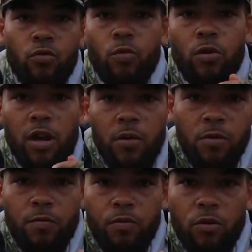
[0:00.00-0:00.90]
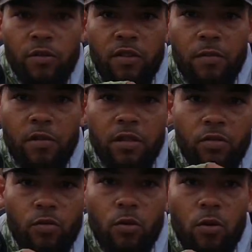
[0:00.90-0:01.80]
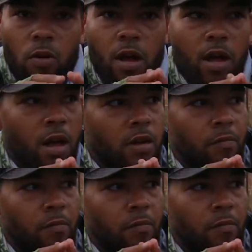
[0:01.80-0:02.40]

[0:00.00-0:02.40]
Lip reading: what I would prototypically throw on